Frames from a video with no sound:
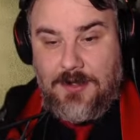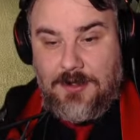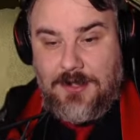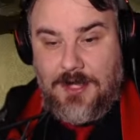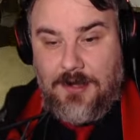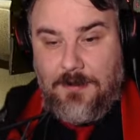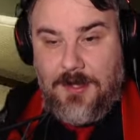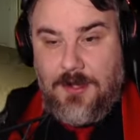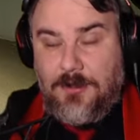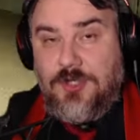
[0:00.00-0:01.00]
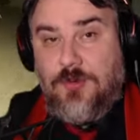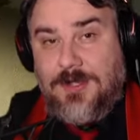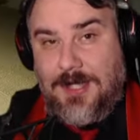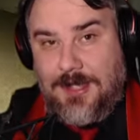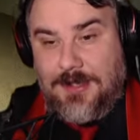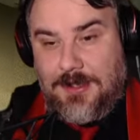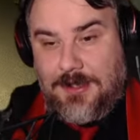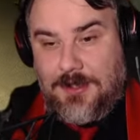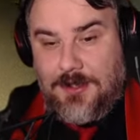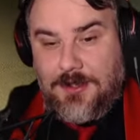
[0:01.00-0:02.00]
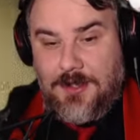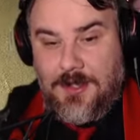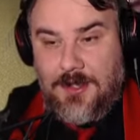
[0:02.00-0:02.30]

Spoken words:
because the enemy goes towards heat signatures.